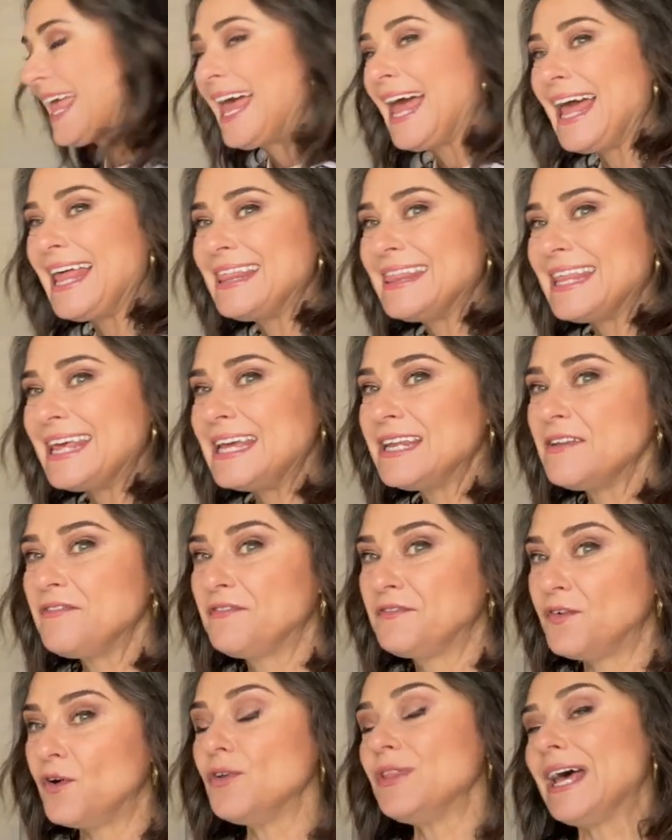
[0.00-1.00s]
And then
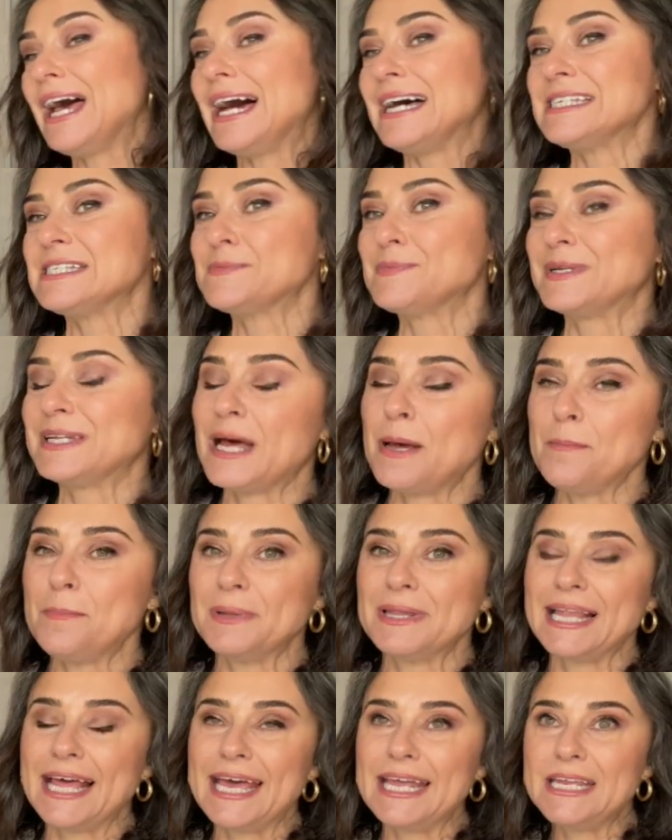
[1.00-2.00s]
for the husband, I'm
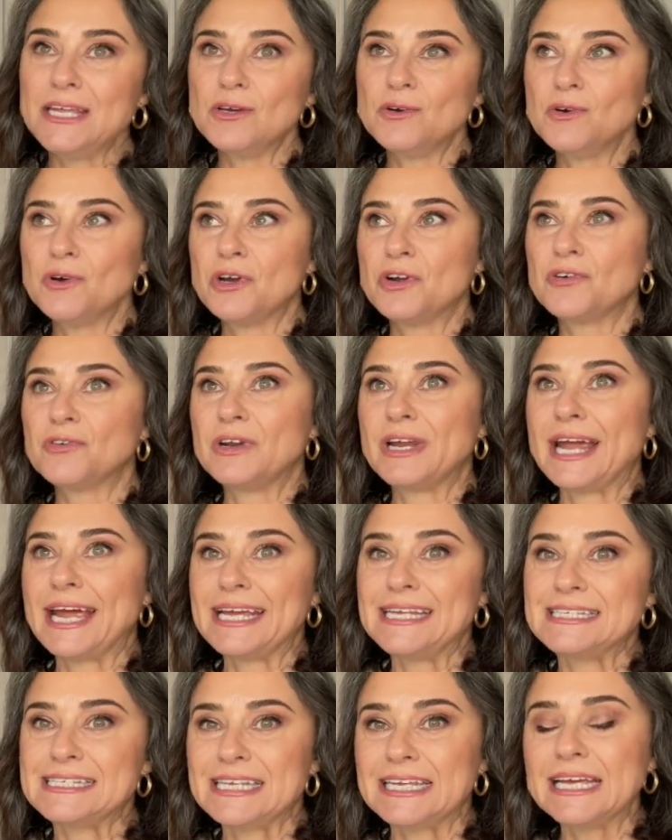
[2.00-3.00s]
planning on
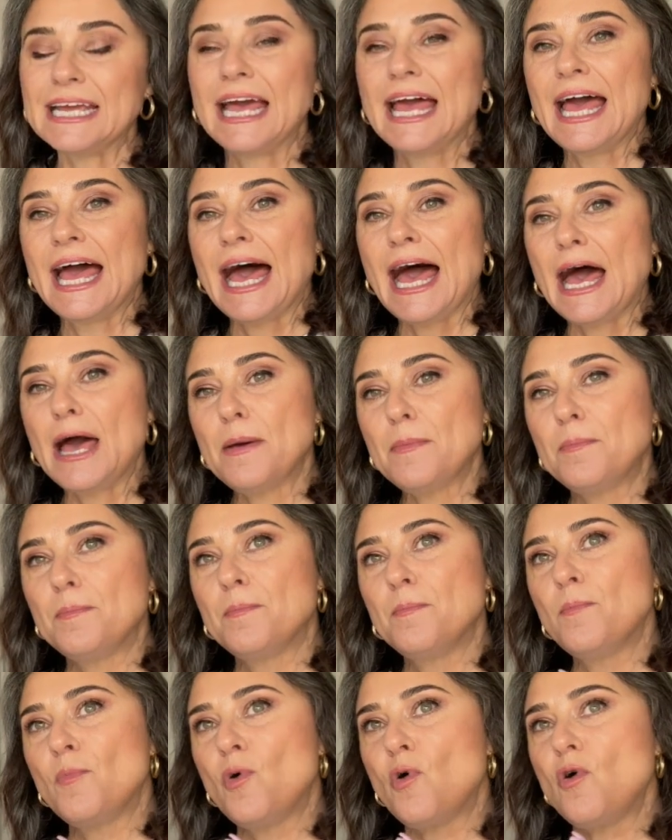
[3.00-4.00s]
creating
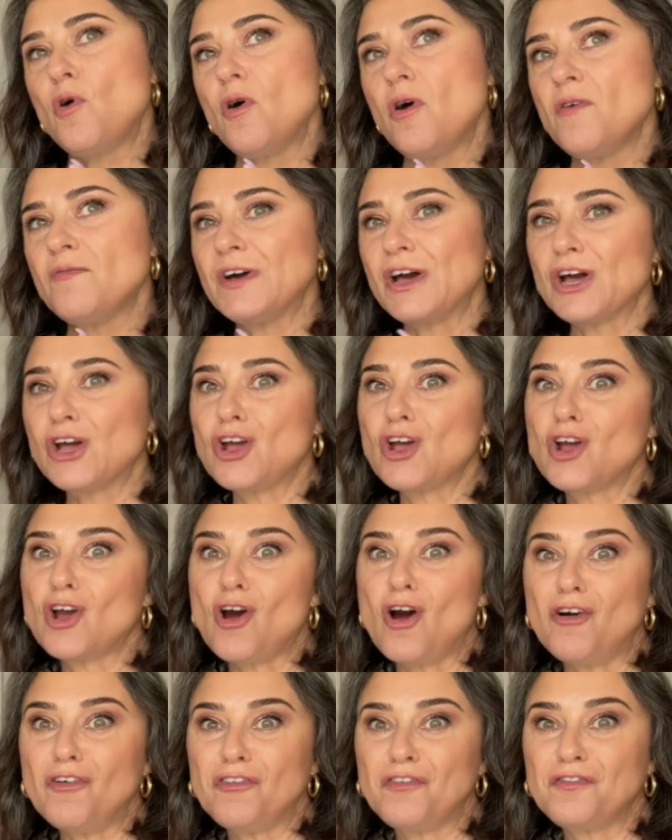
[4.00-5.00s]
more of a
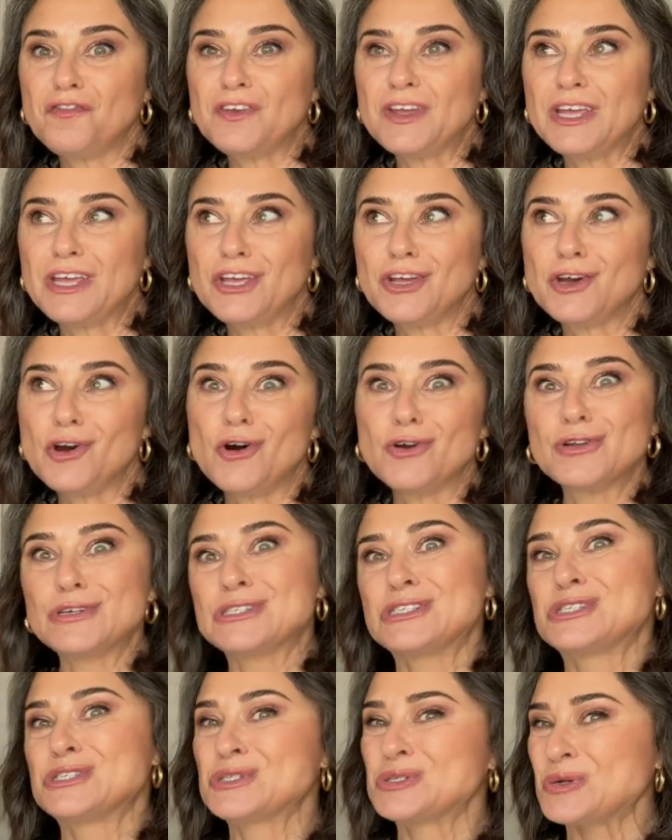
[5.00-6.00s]
coffee
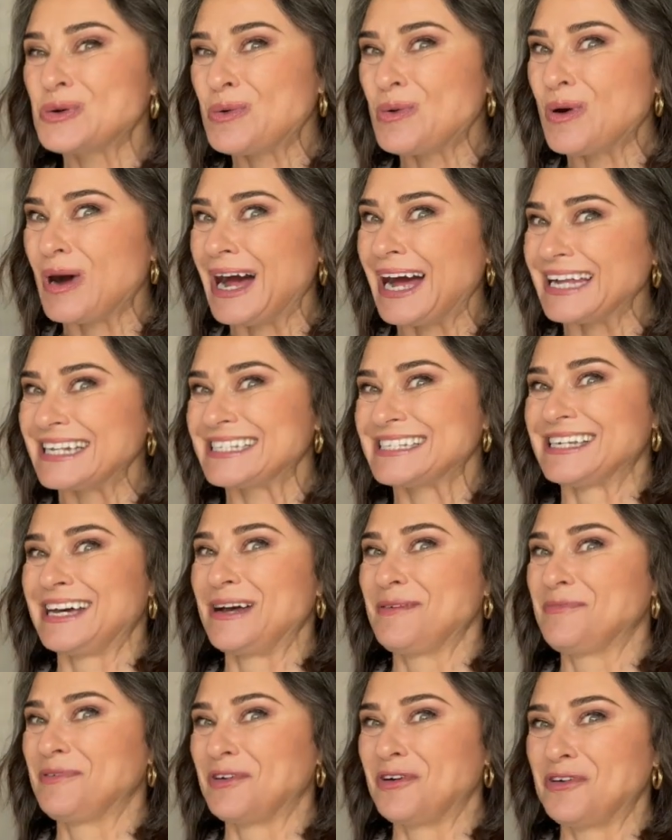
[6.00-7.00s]
connoisseur
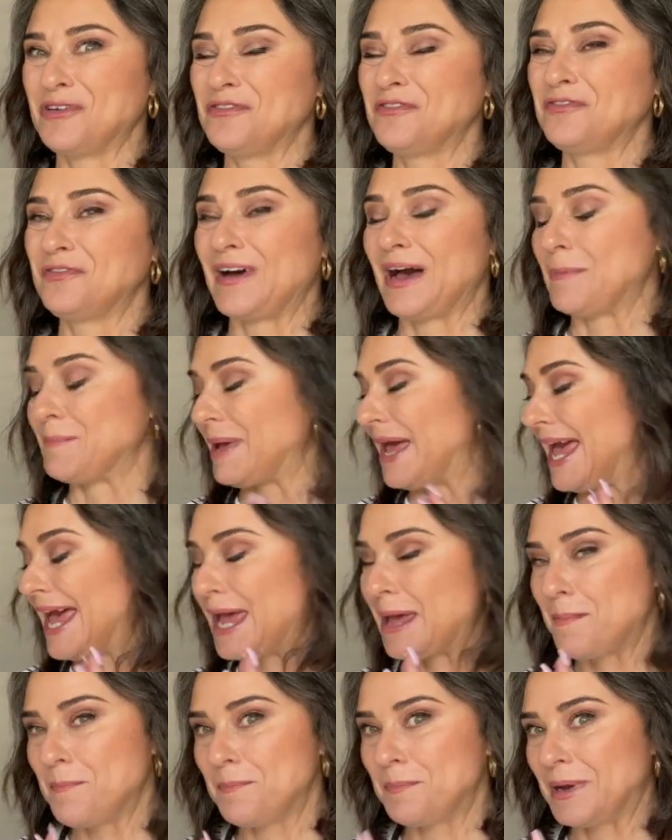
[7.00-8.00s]
type of
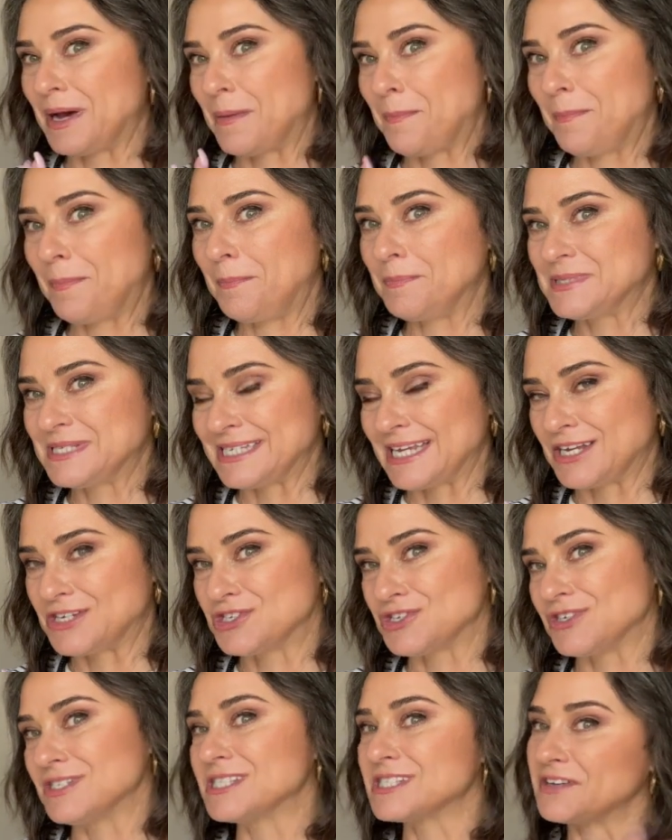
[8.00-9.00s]
hamper
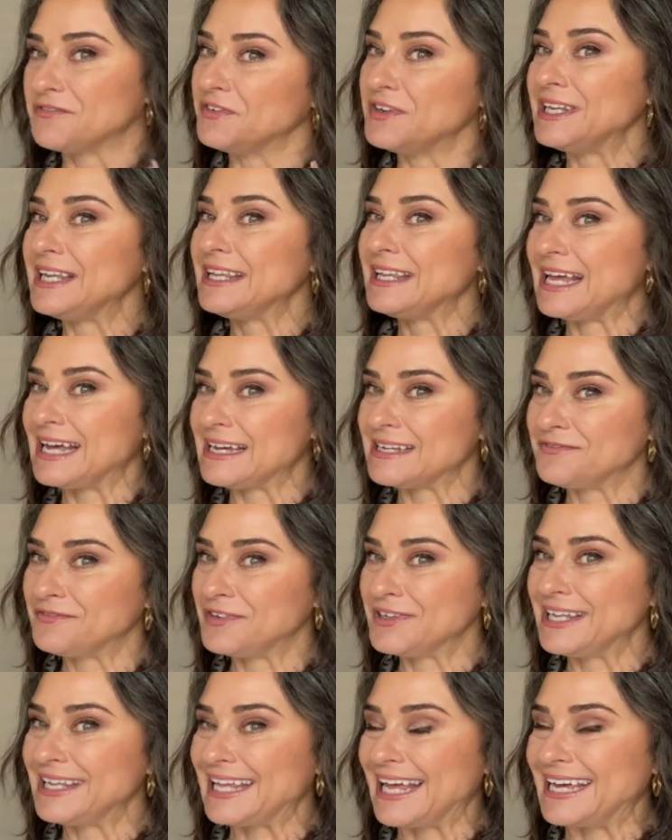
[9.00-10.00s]
section. So for
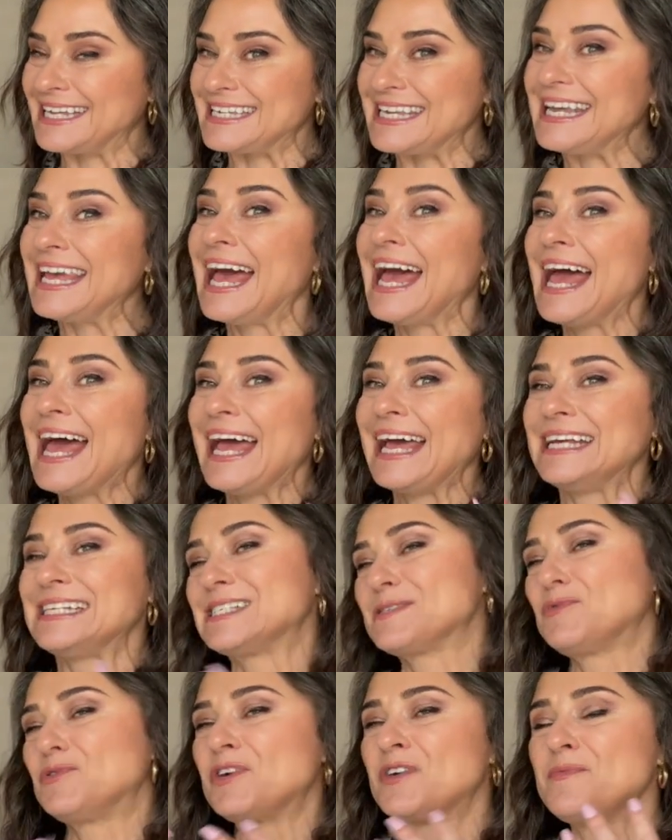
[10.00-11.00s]
the lady, it's
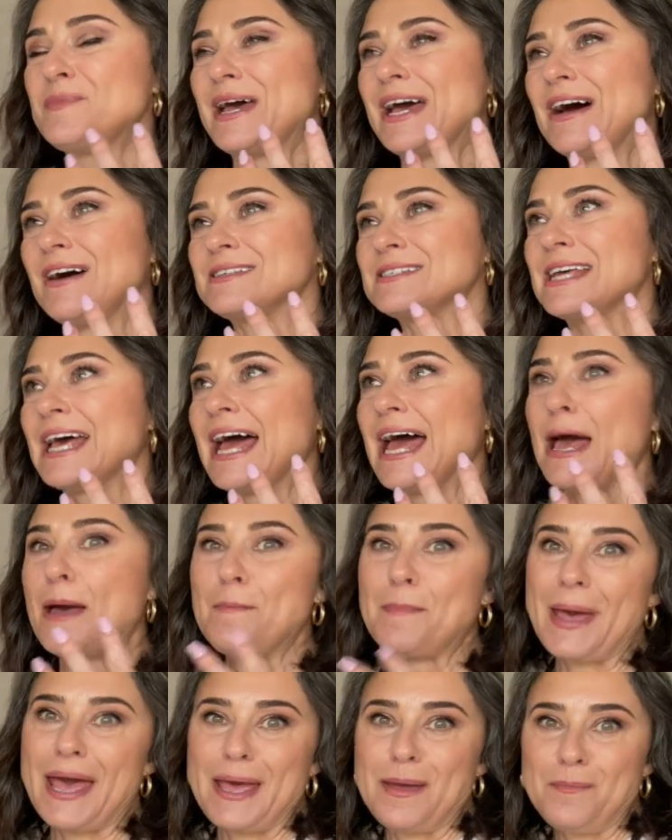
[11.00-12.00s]
more about
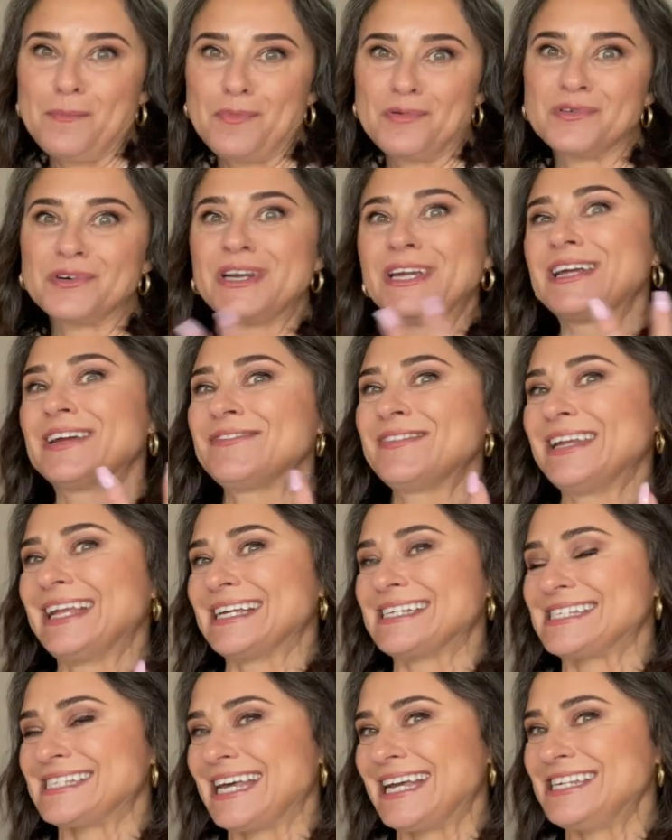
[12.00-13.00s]
pampering and
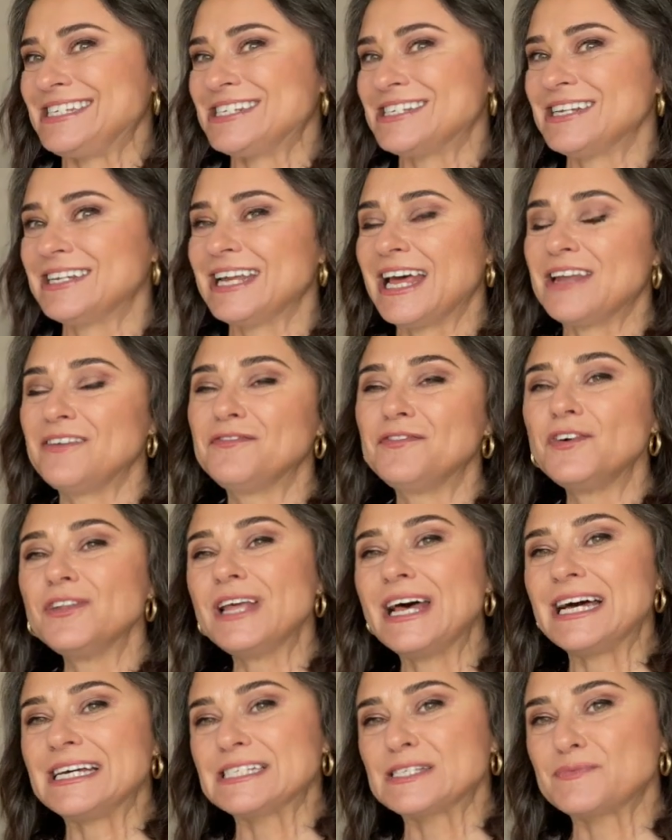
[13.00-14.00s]
relaxation. And for the
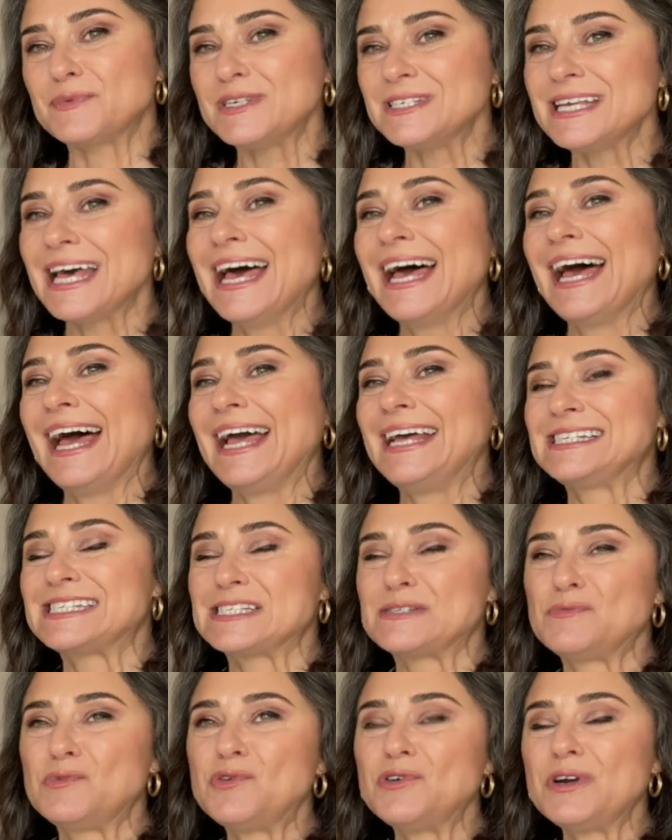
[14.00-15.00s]
husband, it's
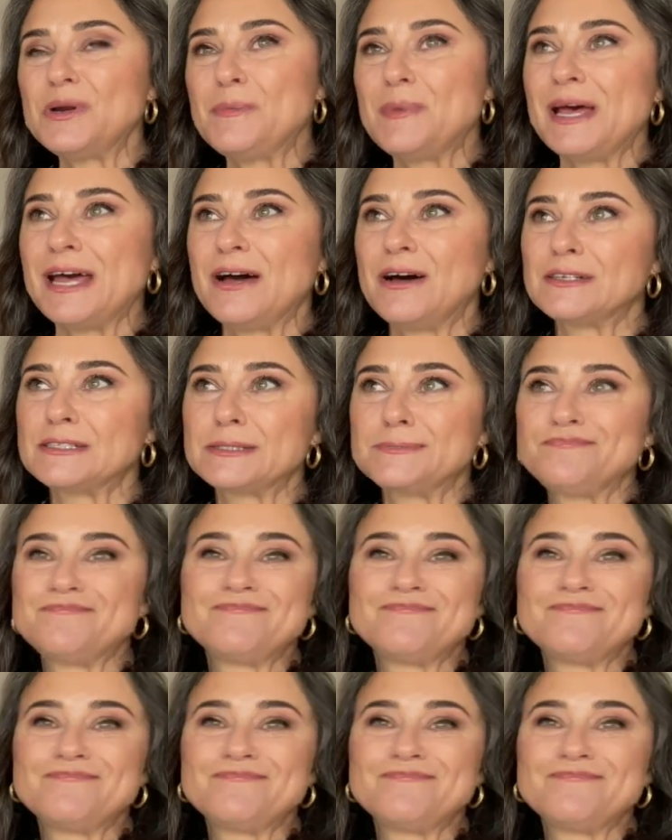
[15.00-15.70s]
more about